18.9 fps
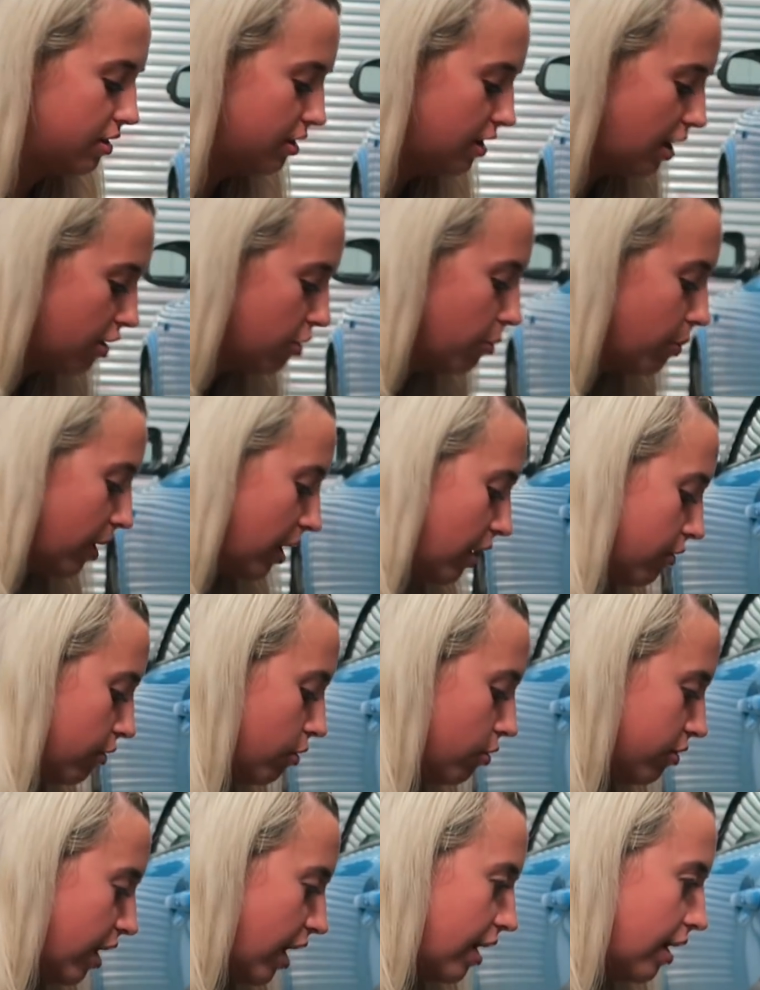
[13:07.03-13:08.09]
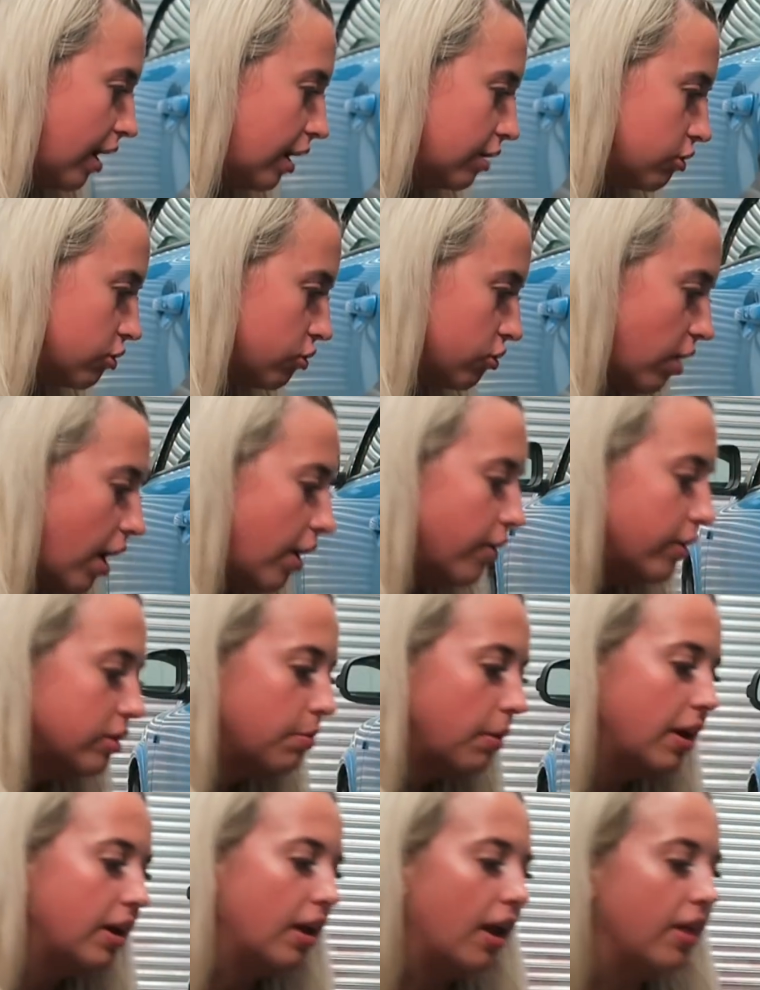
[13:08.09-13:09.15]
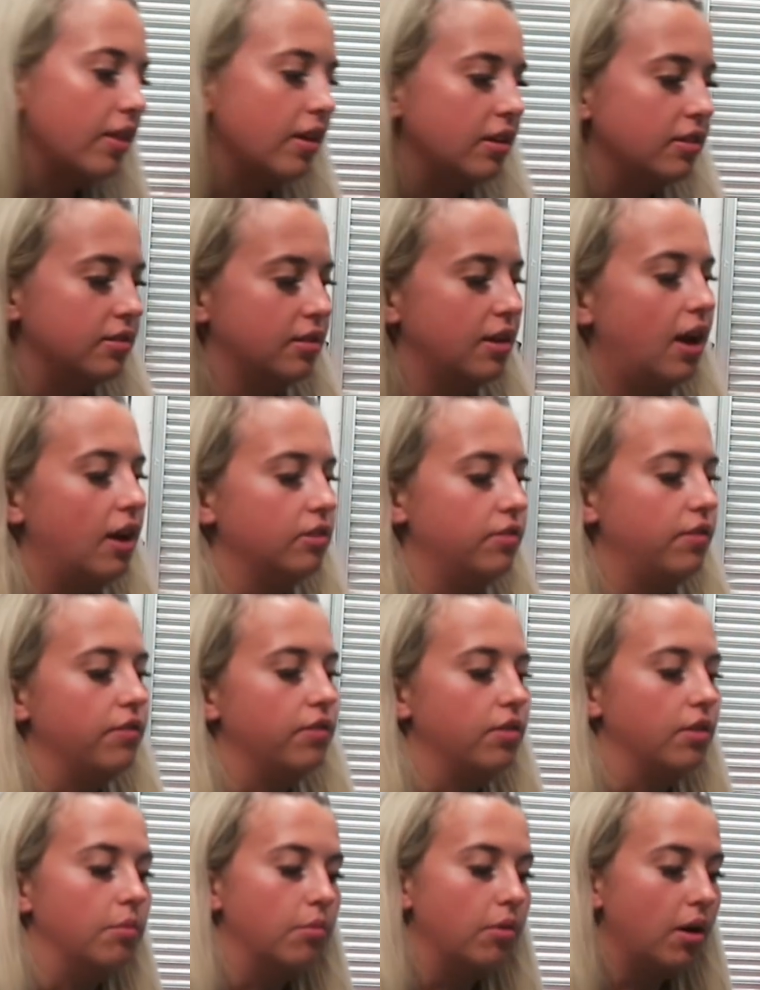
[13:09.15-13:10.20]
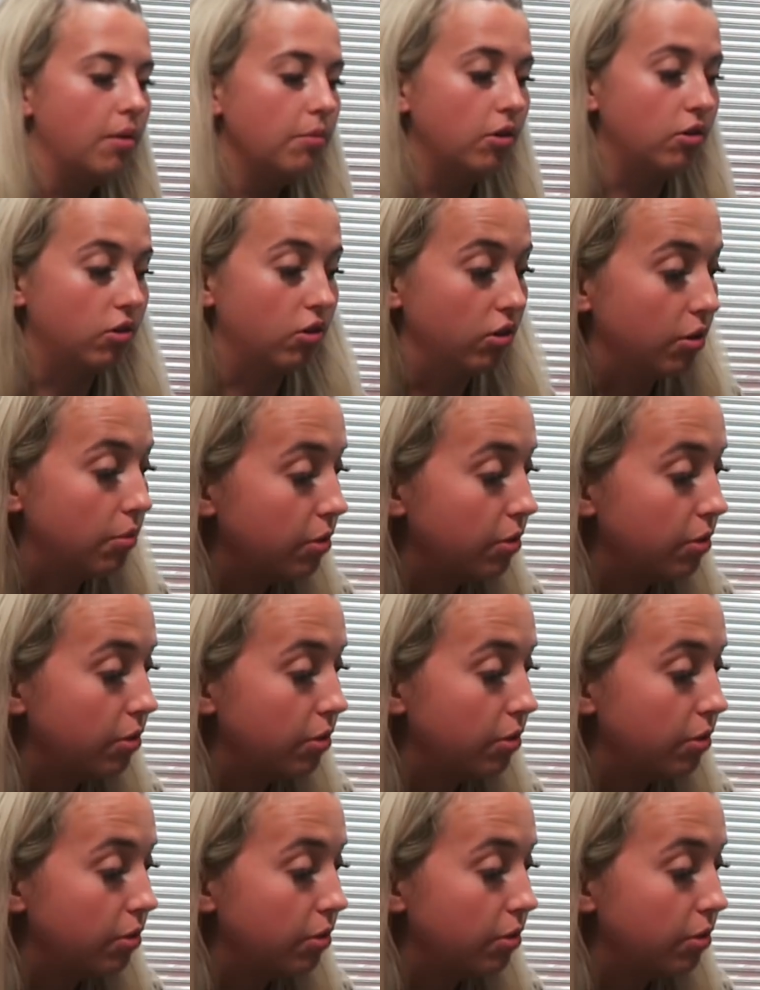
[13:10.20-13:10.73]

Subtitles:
I could be here all day like just trying to explain like the ins and outs of everything, but I'm not gonna.